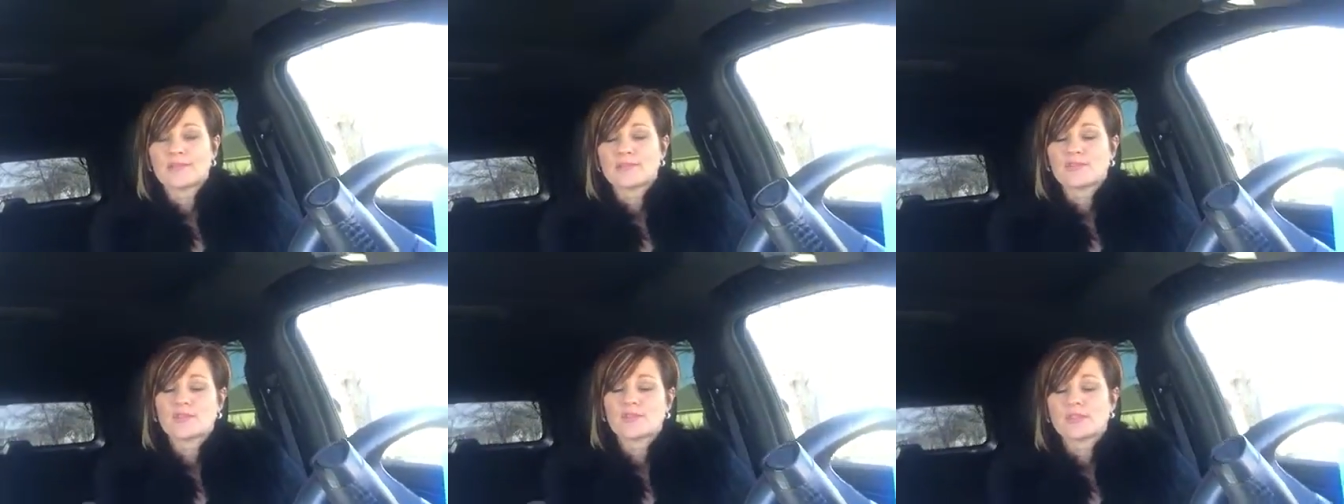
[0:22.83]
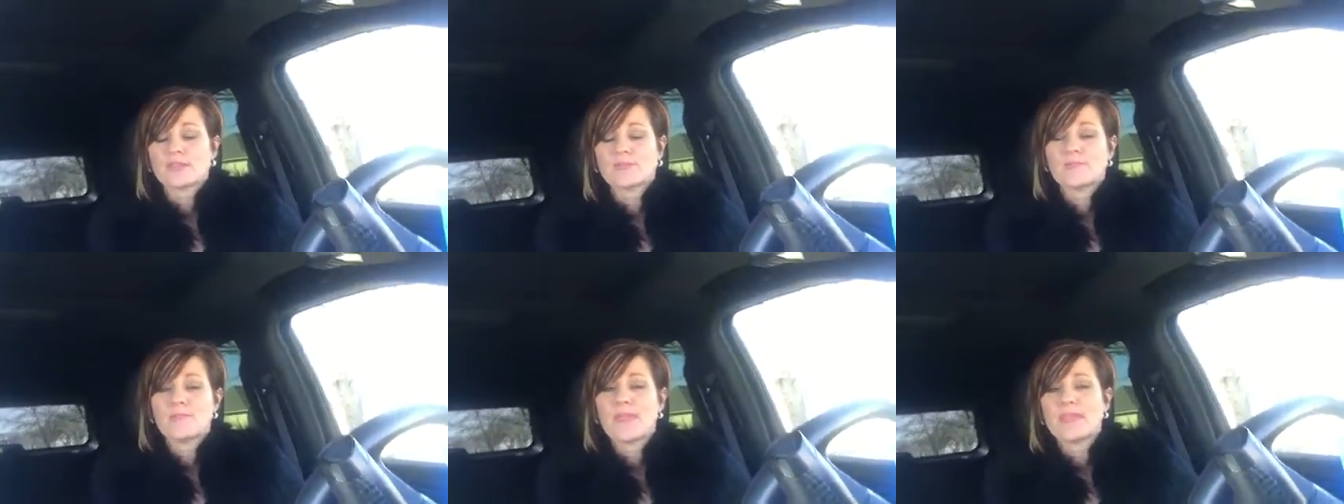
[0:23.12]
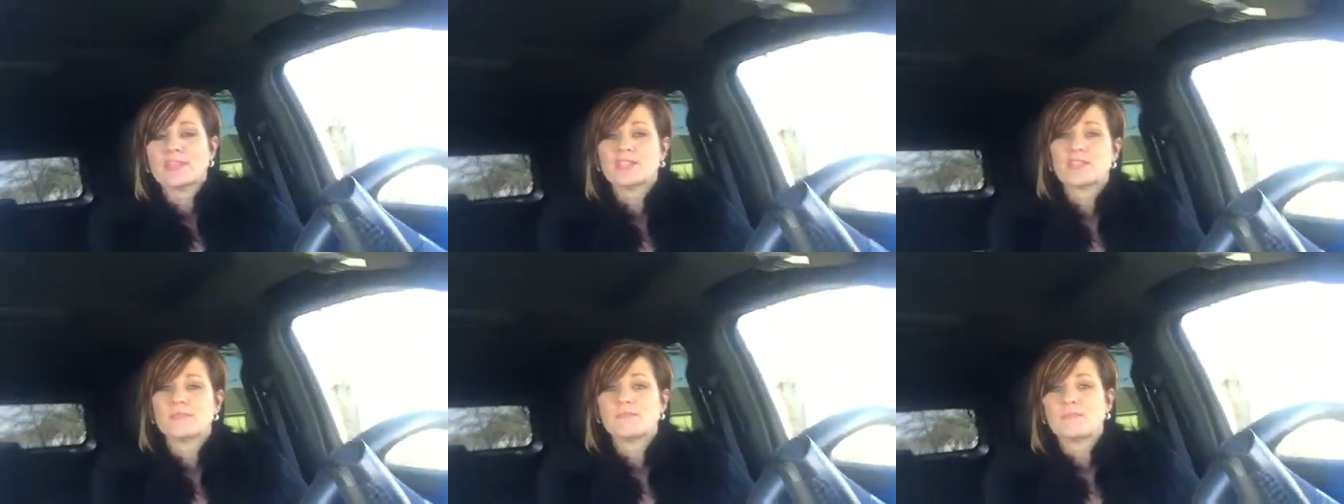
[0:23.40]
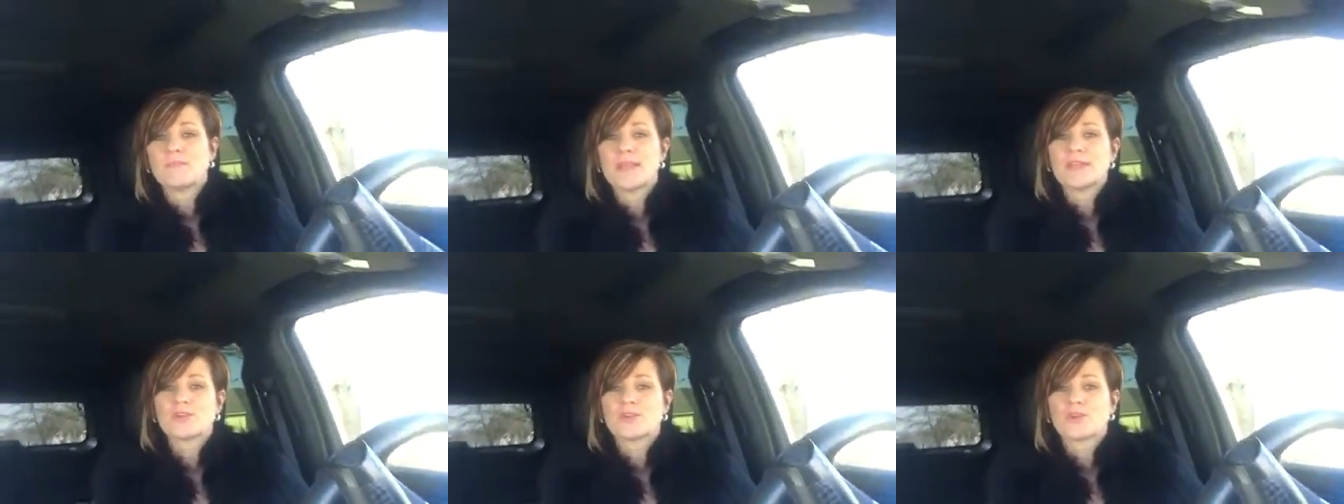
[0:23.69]
So just some major,
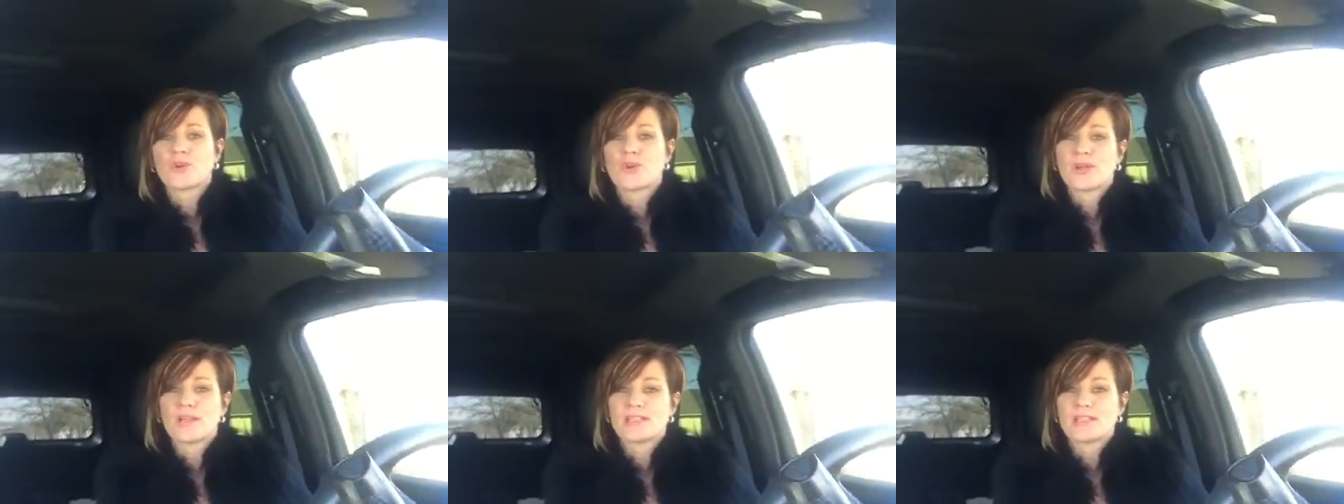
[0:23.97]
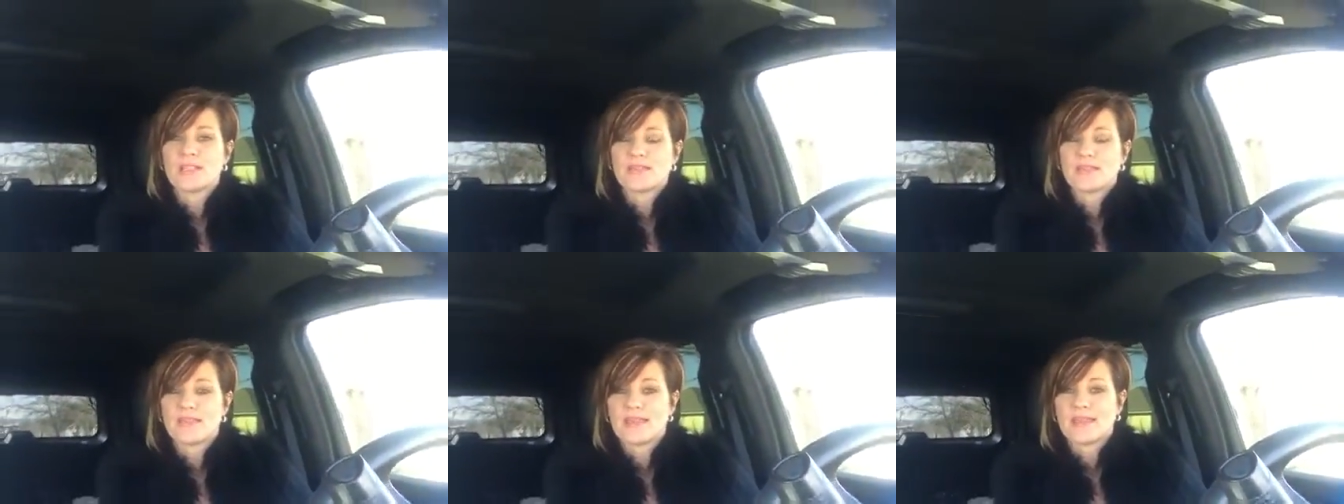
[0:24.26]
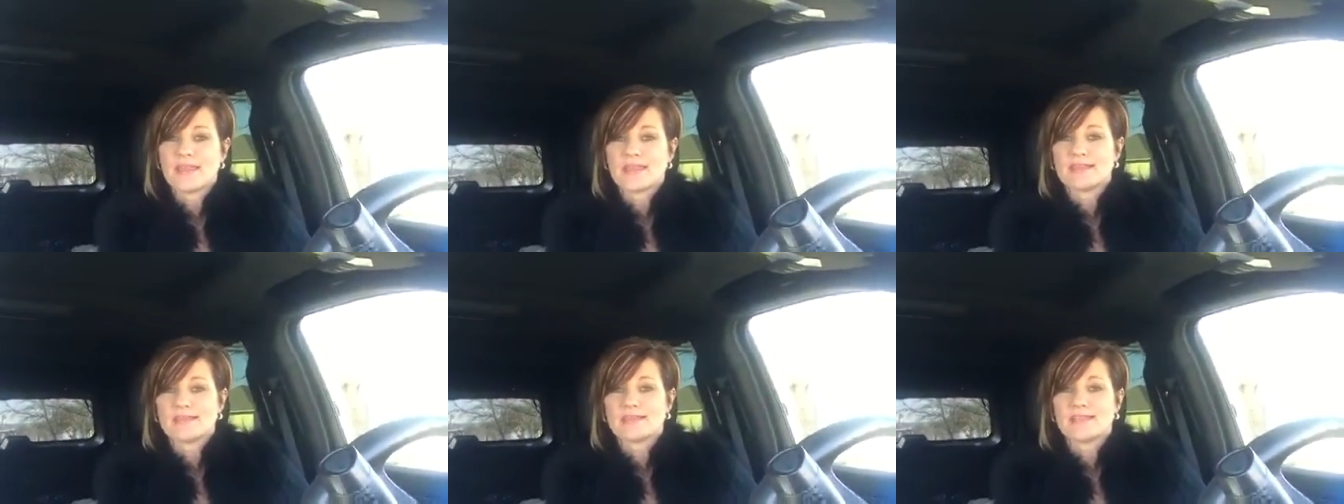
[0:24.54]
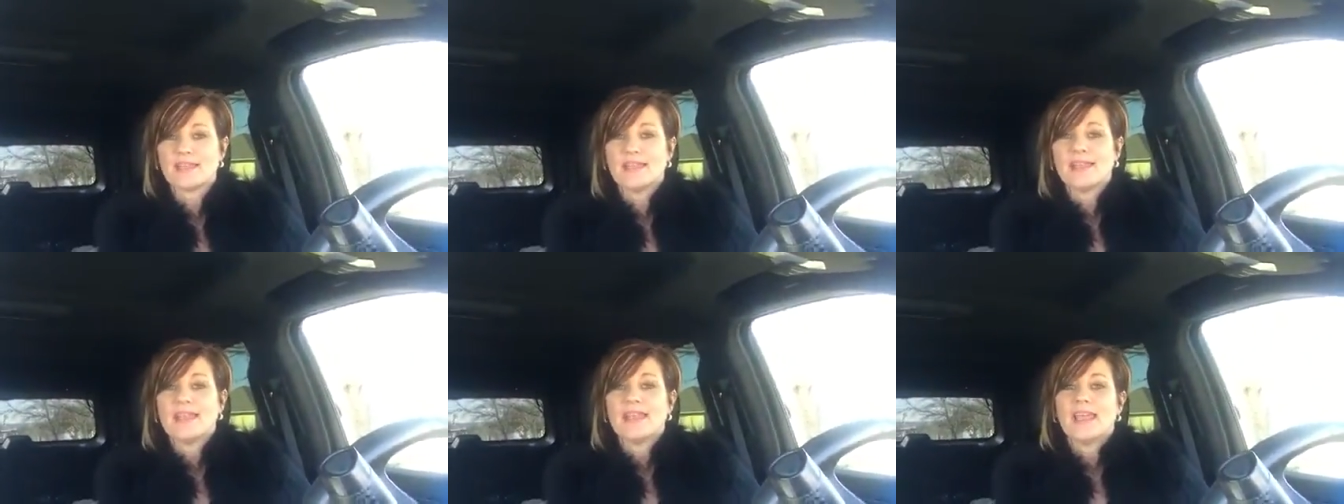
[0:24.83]
major crazy things.